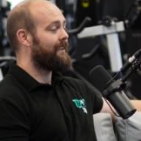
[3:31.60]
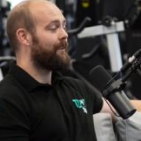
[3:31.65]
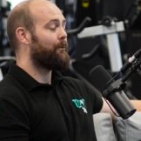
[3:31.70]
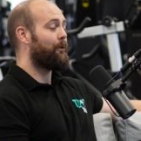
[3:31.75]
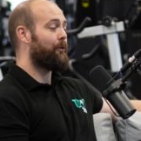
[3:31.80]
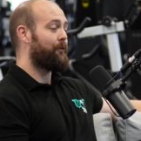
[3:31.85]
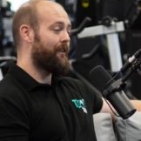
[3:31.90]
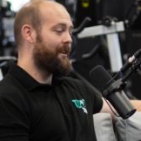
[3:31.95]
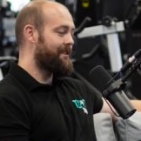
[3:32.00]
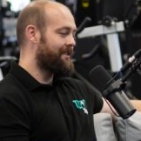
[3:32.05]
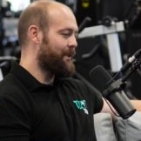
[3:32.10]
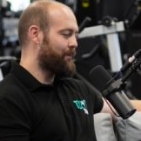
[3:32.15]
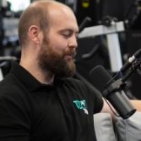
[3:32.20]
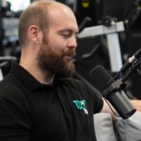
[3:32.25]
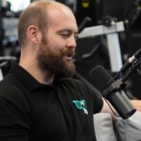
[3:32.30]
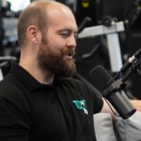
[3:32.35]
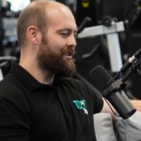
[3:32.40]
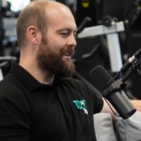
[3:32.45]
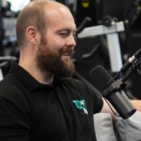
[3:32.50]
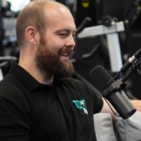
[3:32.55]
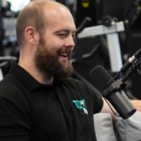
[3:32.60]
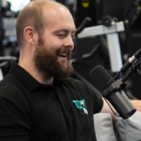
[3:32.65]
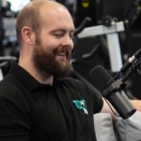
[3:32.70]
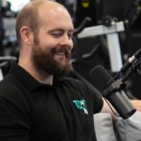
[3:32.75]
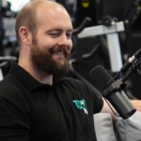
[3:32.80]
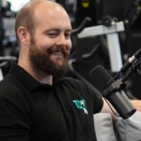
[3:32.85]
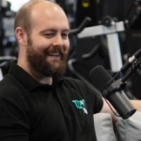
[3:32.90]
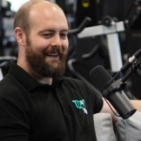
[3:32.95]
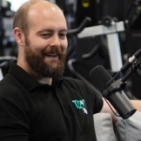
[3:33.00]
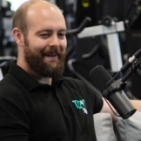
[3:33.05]
Well, firstly, appreciate that.
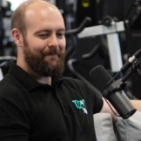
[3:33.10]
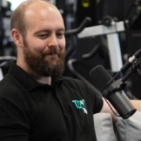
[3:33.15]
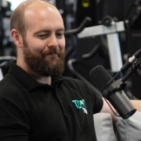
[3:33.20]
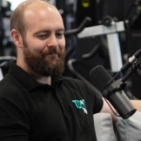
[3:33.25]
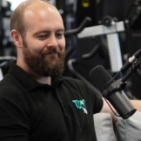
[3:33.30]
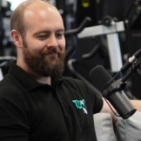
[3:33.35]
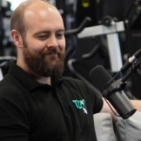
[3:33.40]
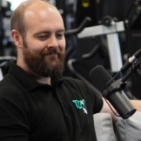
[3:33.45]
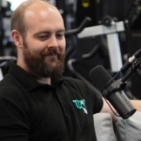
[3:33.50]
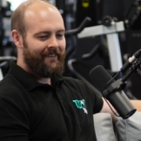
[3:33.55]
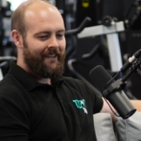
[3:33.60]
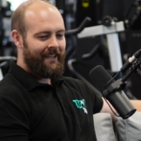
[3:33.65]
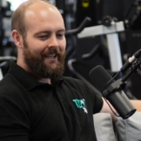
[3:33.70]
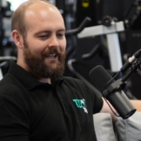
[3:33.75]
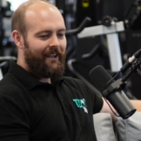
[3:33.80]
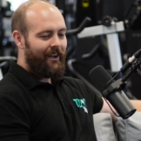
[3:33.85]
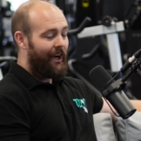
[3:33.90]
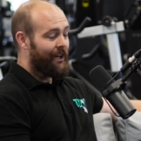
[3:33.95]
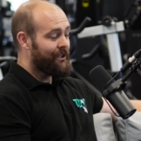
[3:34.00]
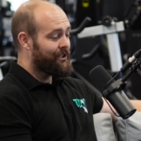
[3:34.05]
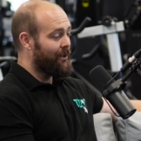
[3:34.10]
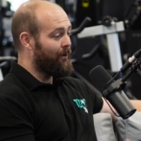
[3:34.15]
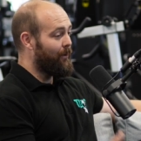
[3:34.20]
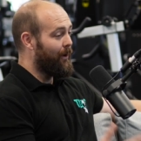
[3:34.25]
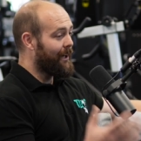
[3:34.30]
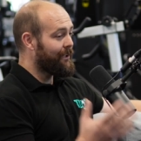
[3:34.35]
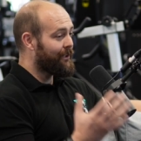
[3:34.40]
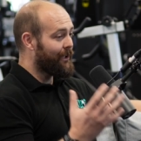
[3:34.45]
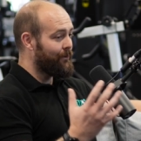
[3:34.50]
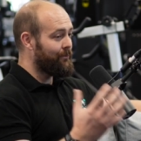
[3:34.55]
I
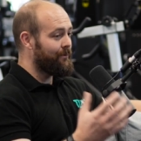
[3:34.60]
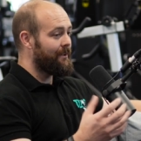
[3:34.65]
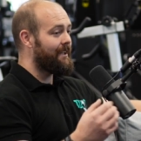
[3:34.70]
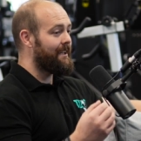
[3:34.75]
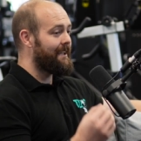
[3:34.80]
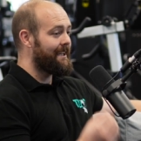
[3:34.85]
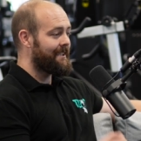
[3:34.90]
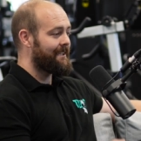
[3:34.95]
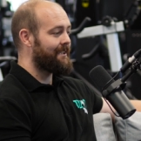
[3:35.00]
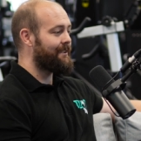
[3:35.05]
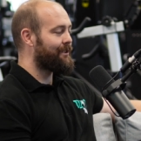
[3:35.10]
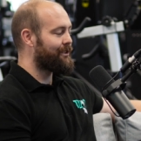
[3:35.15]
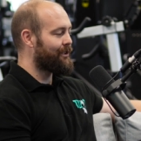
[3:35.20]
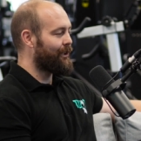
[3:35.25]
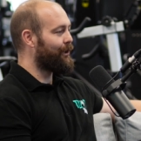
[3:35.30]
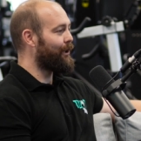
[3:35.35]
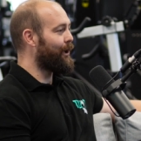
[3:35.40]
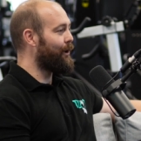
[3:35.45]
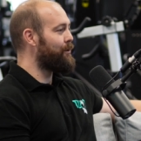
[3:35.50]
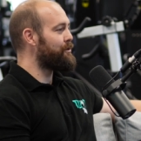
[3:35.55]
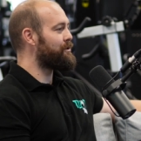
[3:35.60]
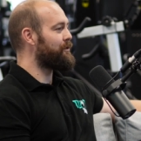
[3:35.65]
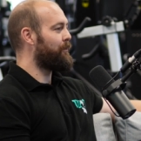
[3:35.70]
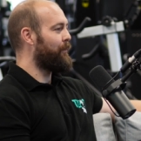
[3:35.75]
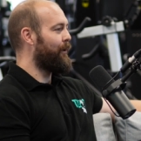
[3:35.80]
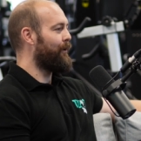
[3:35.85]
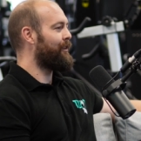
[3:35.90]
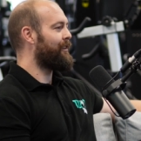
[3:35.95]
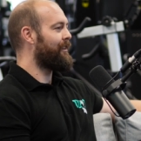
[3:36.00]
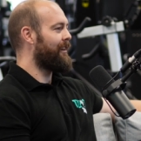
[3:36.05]
don't listen to loads of
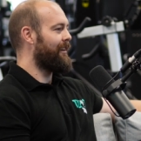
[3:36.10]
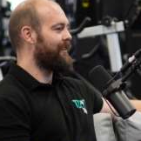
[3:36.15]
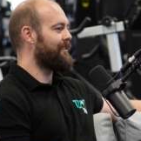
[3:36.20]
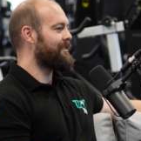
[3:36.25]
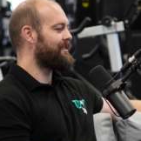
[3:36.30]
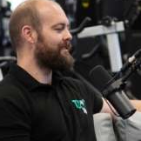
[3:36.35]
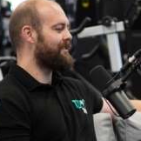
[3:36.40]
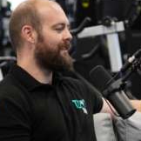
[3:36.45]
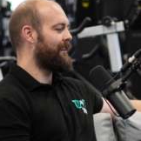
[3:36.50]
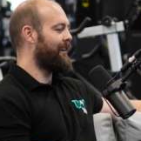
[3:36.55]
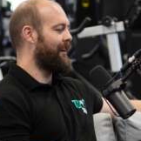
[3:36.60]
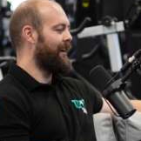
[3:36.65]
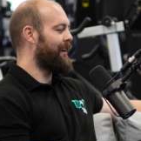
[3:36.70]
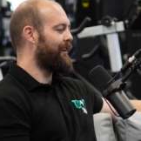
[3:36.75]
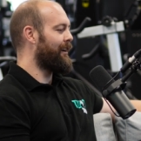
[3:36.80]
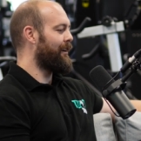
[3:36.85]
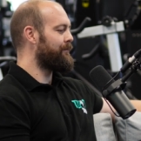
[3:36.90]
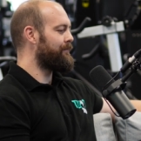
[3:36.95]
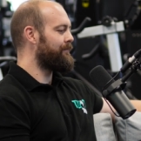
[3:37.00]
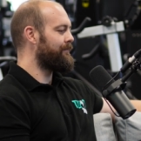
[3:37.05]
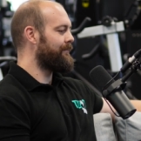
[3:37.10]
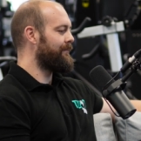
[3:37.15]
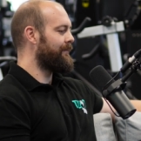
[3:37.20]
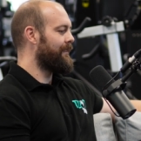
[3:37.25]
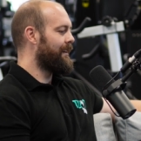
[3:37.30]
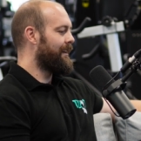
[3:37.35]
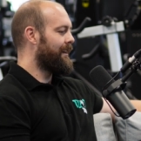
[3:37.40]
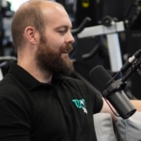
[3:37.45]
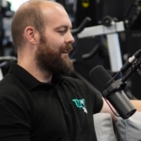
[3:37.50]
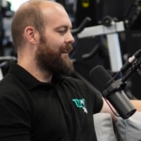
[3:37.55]
podcasts, and
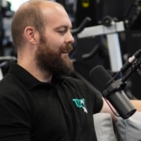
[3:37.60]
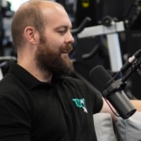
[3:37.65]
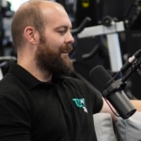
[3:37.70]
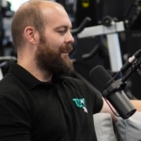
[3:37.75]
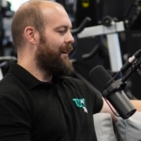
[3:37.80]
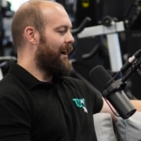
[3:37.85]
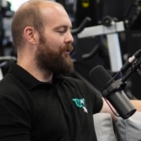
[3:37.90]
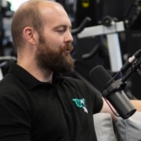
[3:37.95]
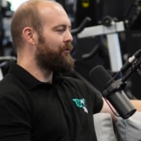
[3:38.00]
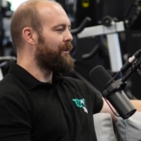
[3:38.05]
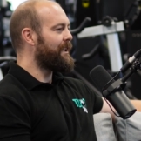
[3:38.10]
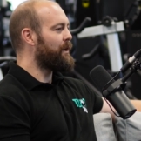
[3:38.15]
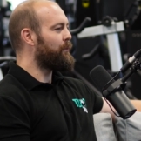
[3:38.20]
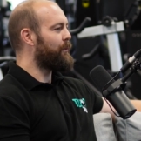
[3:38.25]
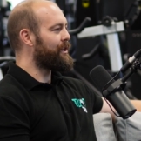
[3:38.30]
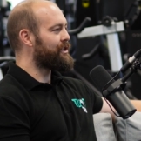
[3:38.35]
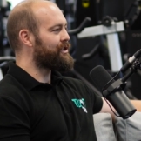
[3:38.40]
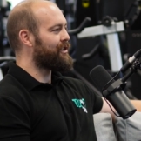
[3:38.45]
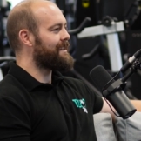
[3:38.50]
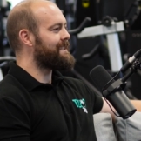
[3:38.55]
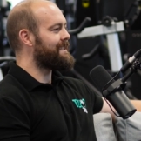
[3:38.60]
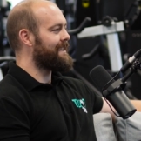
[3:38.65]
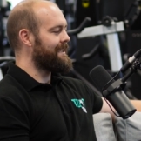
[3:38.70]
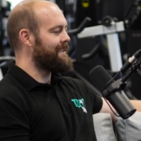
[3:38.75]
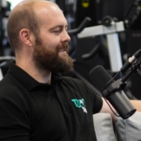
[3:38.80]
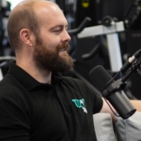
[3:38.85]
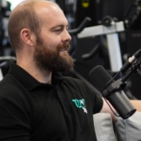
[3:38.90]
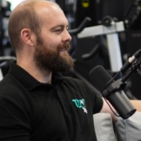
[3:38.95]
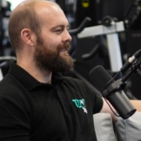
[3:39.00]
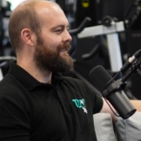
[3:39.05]
I really wish I
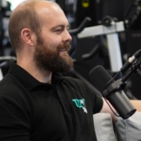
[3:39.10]
did.